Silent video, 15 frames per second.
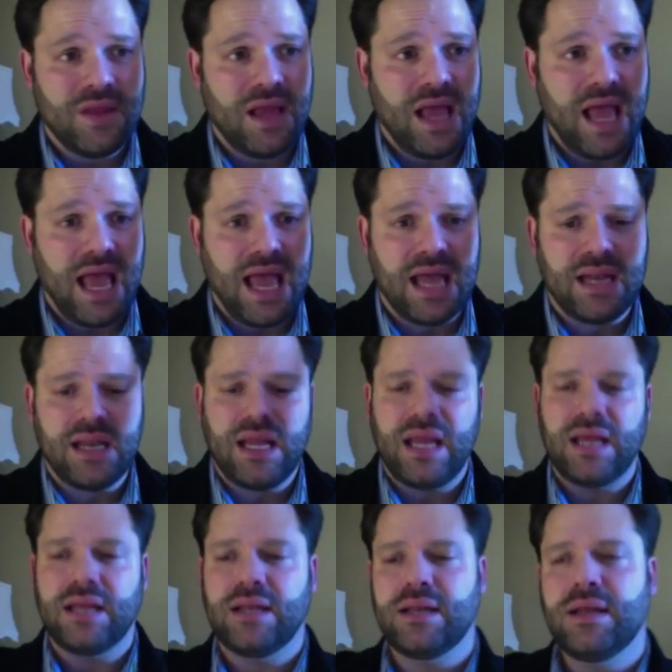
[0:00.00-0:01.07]

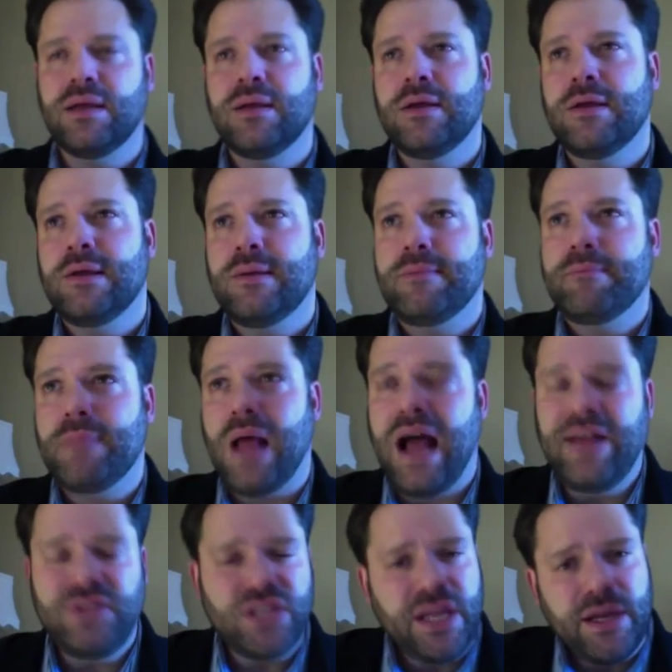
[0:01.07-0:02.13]
And I've
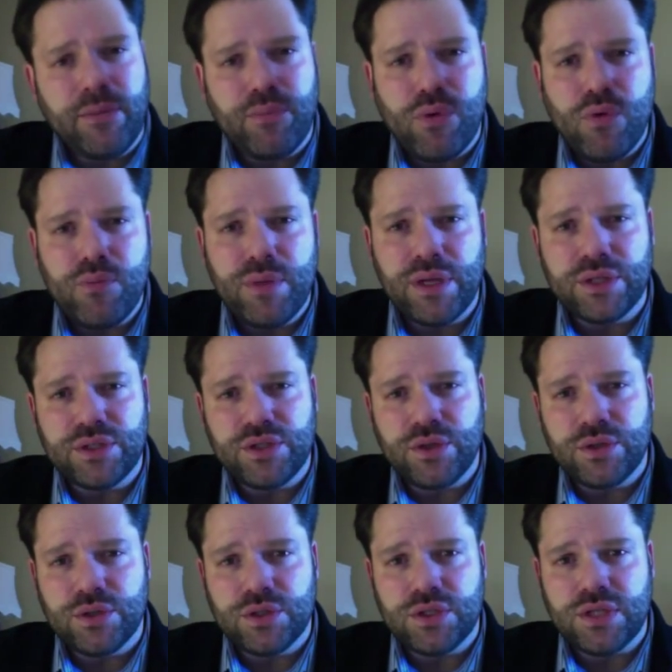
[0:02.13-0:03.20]
seen improvement in
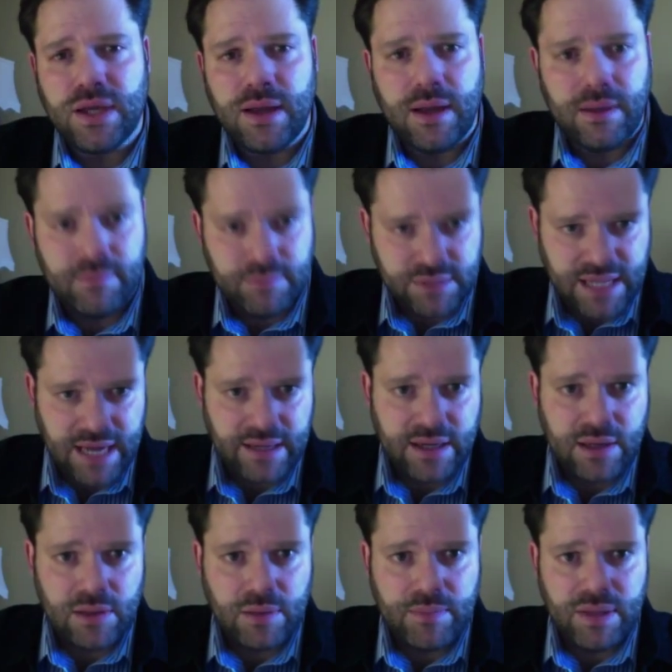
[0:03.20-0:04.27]
students'
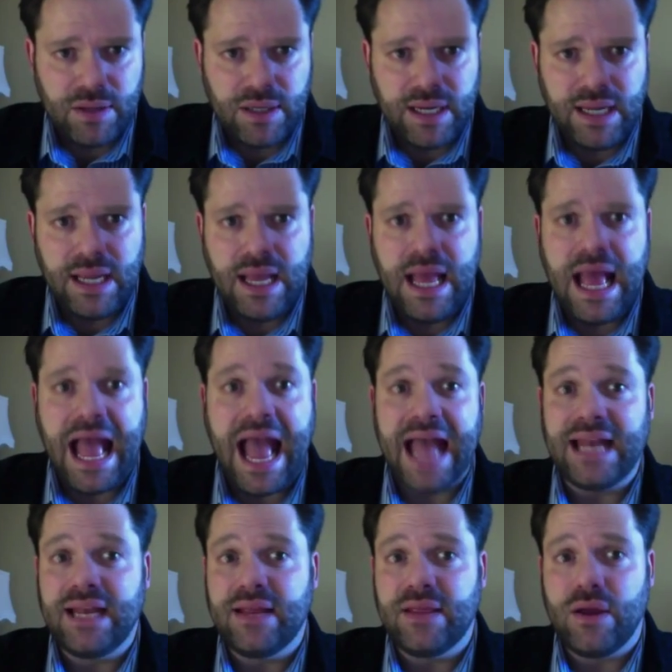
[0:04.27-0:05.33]
technical ability
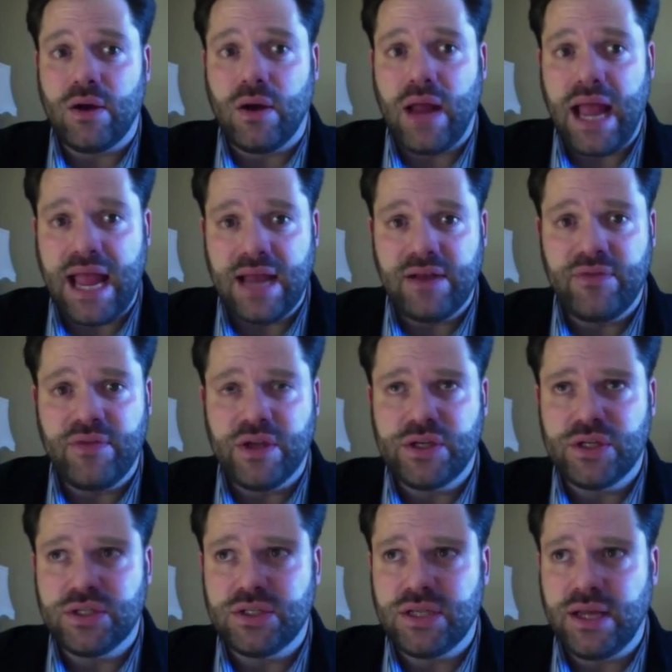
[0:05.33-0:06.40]
and in their hand
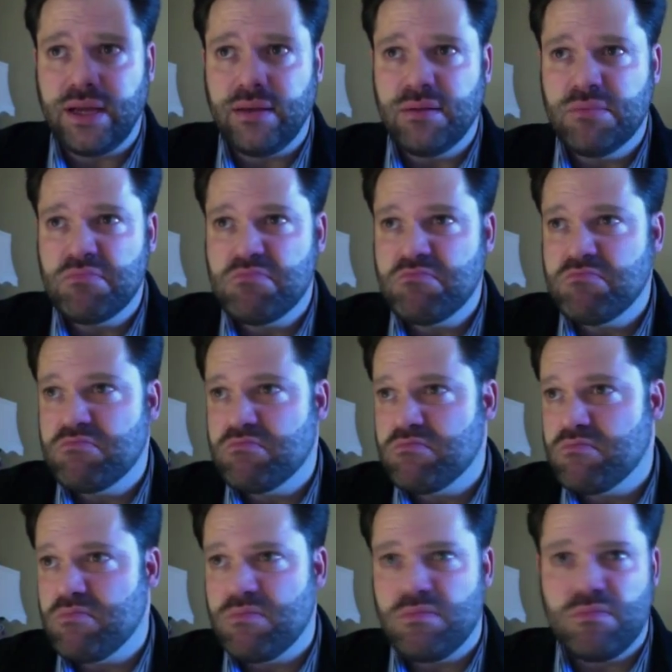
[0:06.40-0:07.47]
efficiency
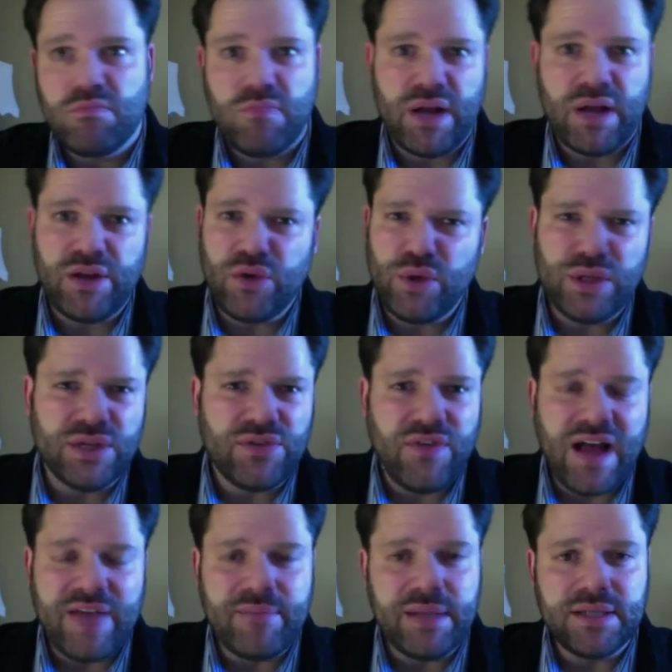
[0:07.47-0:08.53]
by doing this
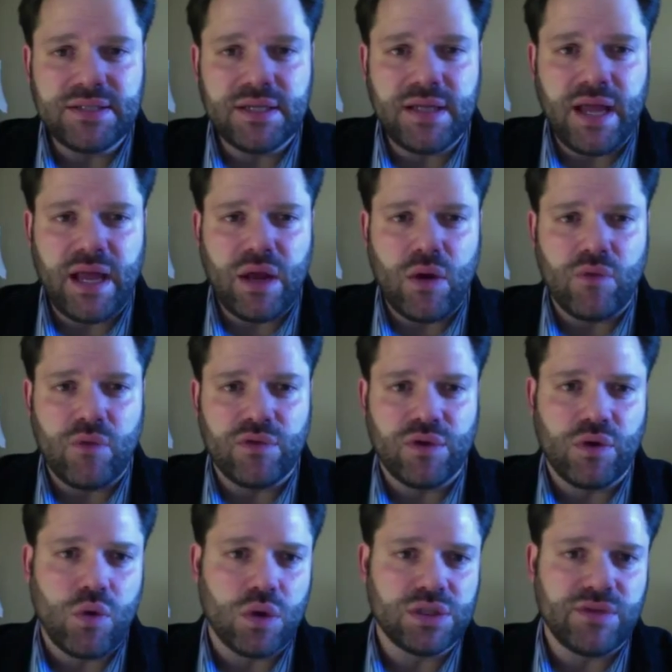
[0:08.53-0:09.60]
5 minutes a day over the
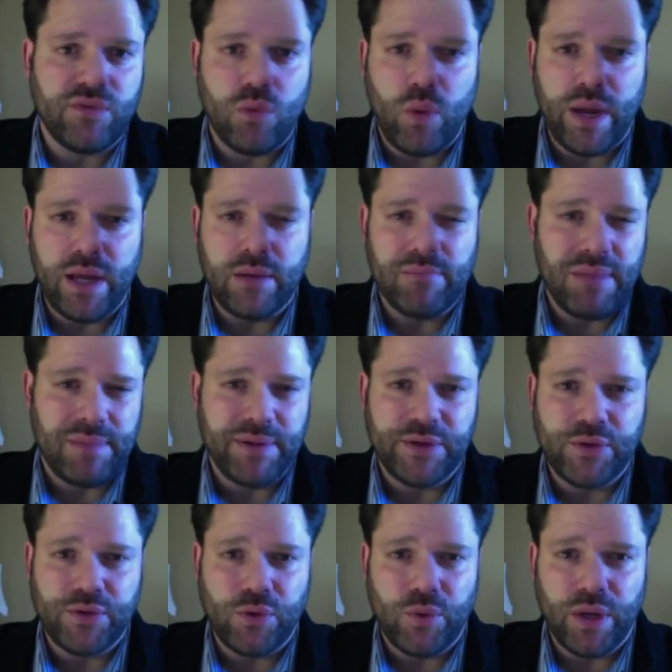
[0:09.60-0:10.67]
course of a week, maybe
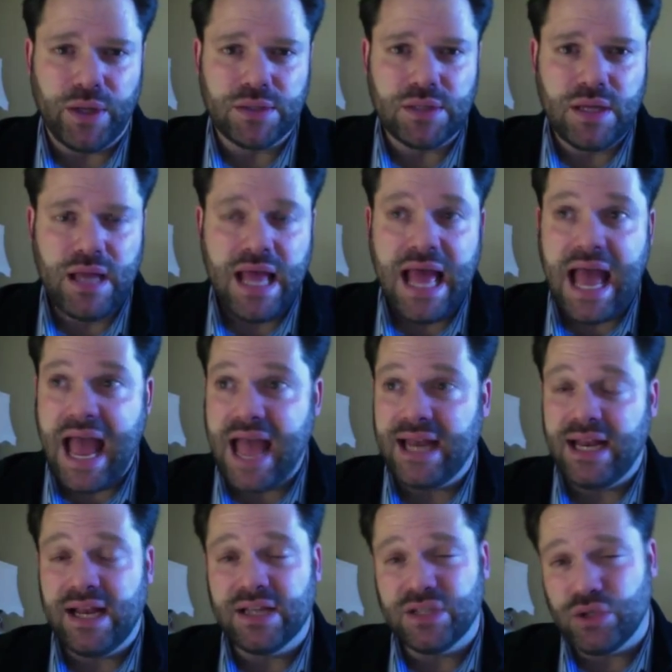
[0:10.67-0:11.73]
2 weeks. And
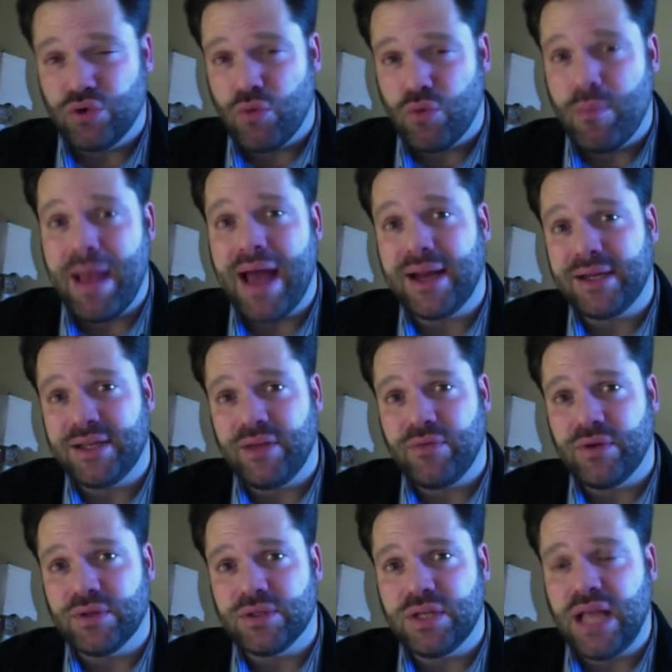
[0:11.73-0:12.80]
it is a dramatic
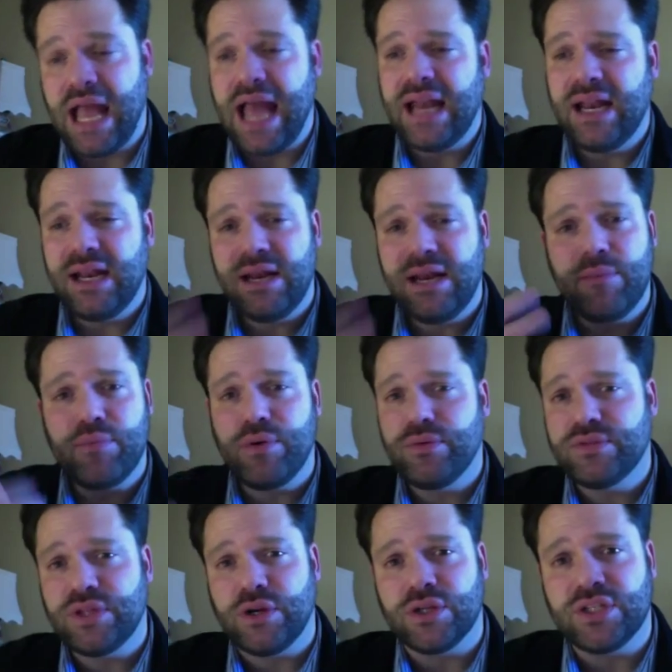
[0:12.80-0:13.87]
difference. And it
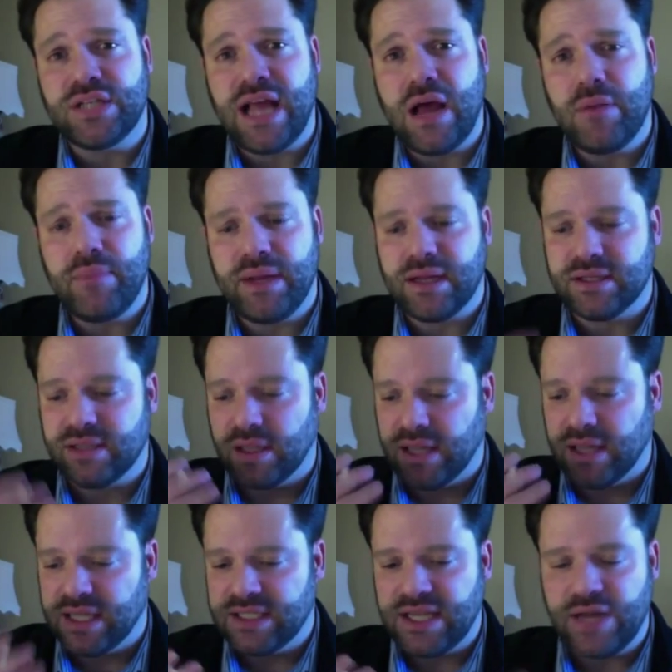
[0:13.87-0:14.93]
improves their sound because the
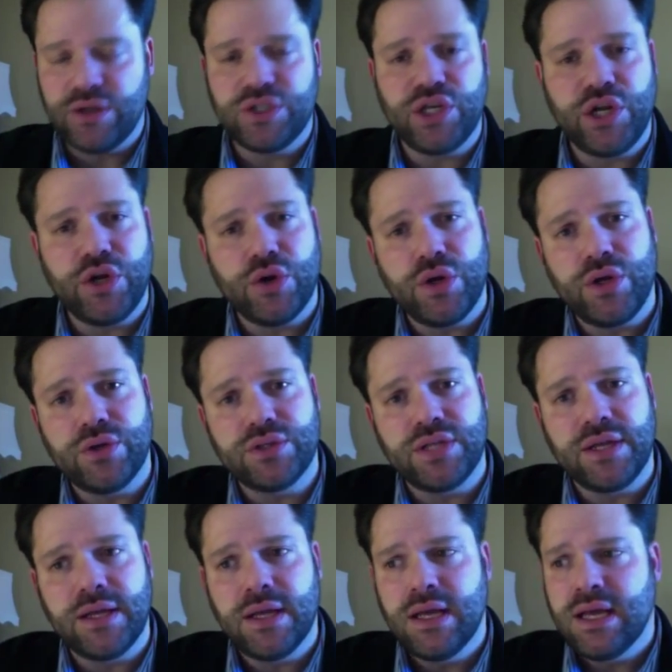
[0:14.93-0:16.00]
less energy you're
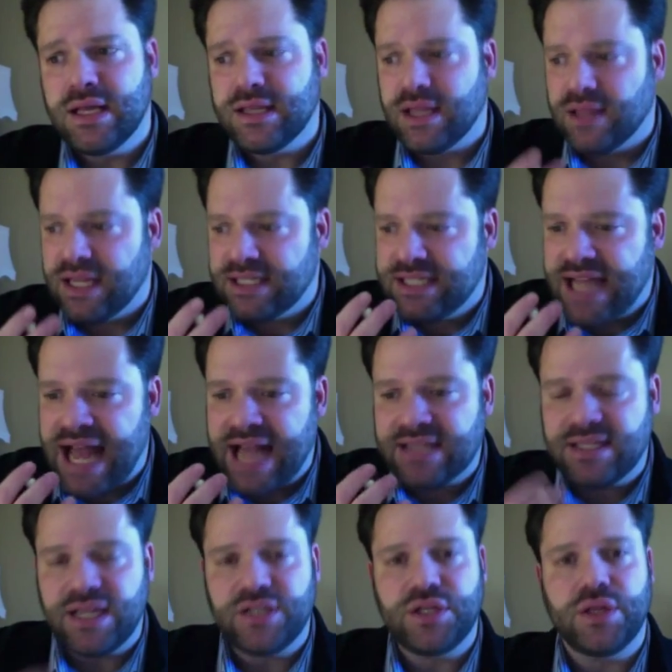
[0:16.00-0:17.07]
using, the less
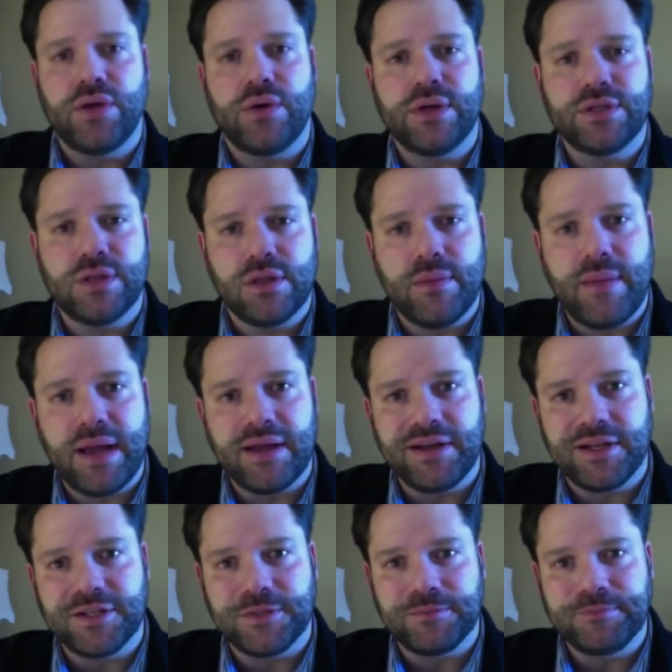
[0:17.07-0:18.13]
taxation there is on the
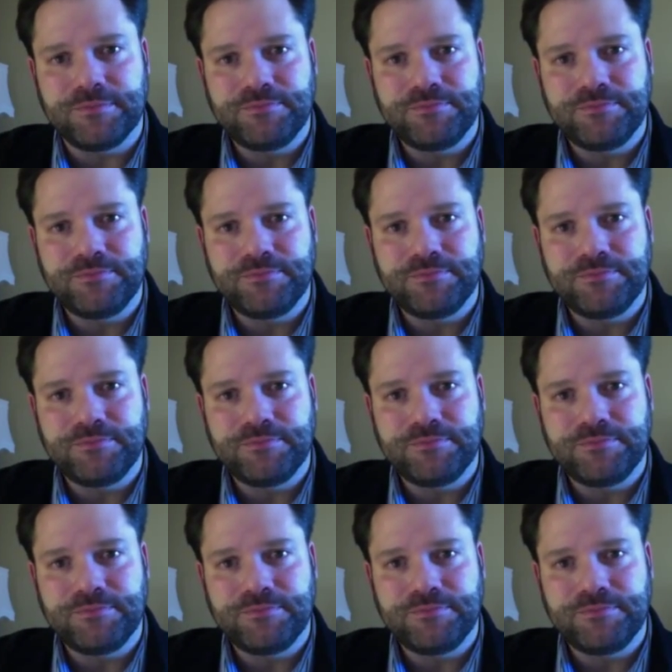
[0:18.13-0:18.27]
mechanism.